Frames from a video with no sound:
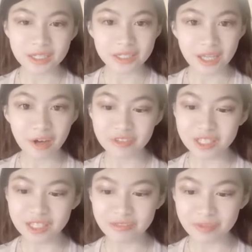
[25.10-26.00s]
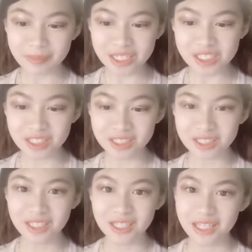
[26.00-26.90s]
of the information.
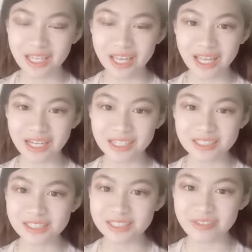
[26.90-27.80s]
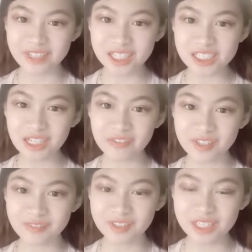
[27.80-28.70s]
And the definition of
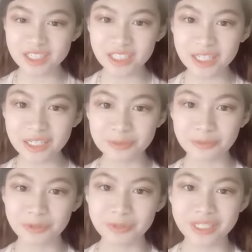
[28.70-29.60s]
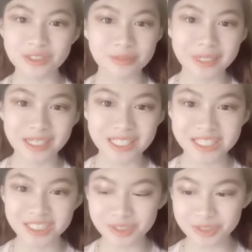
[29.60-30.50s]
communication is what we need to pay
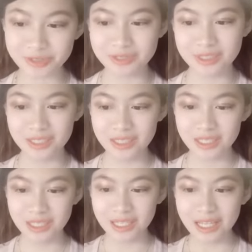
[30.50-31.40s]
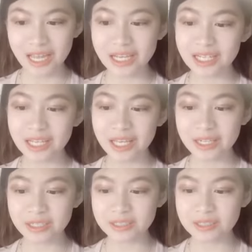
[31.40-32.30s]
attention to. And
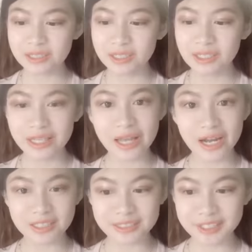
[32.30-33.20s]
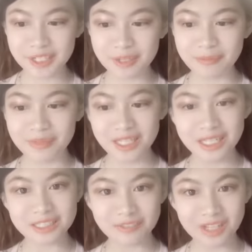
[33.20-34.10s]
here there are some
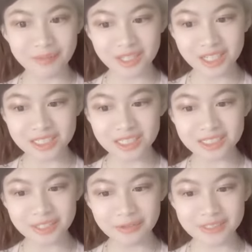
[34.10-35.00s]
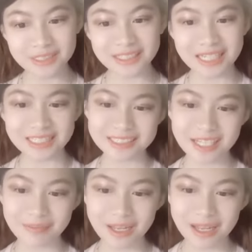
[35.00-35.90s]
kinds of communication skills that
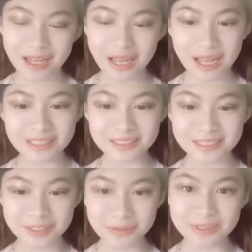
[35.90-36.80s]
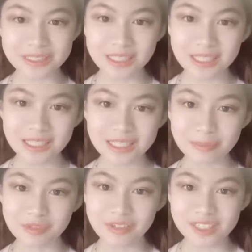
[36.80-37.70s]
some other skills that
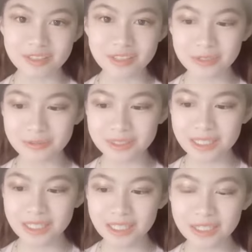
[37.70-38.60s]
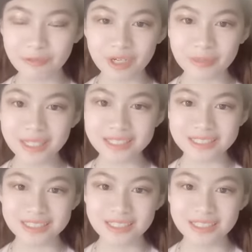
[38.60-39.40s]
professionals use in the workplace.